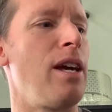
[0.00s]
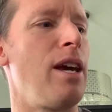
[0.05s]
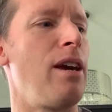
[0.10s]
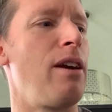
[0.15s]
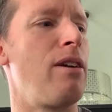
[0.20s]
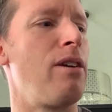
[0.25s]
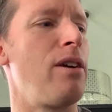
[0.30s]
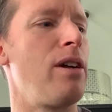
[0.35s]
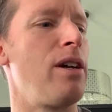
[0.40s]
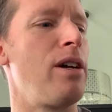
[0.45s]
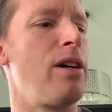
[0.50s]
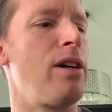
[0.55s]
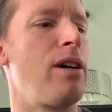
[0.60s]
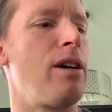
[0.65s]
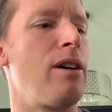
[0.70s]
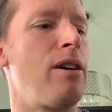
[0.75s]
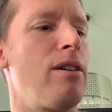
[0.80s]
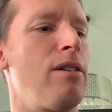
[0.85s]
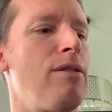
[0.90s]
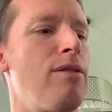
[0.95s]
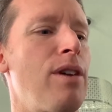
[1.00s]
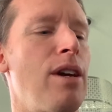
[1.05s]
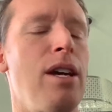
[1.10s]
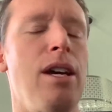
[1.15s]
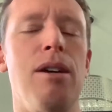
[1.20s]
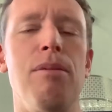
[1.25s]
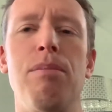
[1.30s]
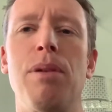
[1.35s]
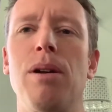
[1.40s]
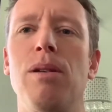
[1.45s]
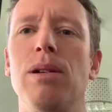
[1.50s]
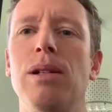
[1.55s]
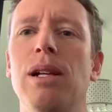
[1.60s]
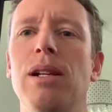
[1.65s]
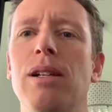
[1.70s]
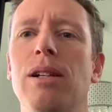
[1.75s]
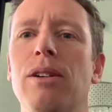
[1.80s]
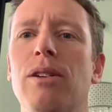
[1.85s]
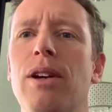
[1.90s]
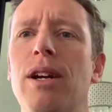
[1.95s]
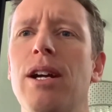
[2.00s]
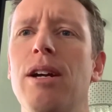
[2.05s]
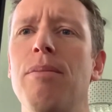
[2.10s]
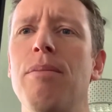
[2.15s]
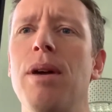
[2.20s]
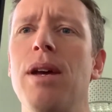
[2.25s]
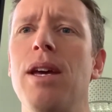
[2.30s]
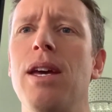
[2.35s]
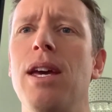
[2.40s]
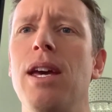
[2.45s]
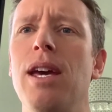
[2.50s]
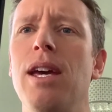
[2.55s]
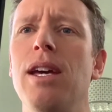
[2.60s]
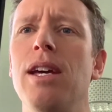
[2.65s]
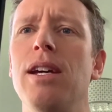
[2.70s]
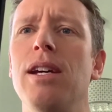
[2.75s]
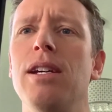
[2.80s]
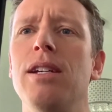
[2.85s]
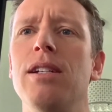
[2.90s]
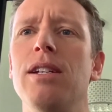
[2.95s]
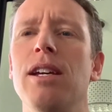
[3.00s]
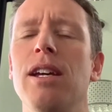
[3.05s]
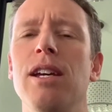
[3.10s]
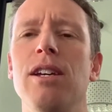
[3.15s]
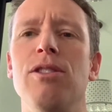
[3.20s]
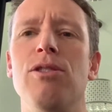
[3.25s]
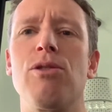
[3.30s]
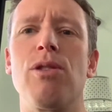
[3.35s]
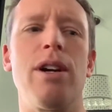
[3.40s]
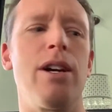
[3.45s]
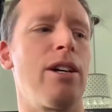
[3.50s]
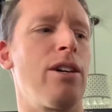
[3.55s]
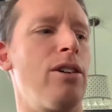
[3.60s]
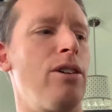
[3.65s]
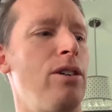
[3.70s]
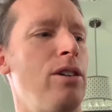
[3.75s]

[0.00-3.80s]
area of a parallelogram and a triangle.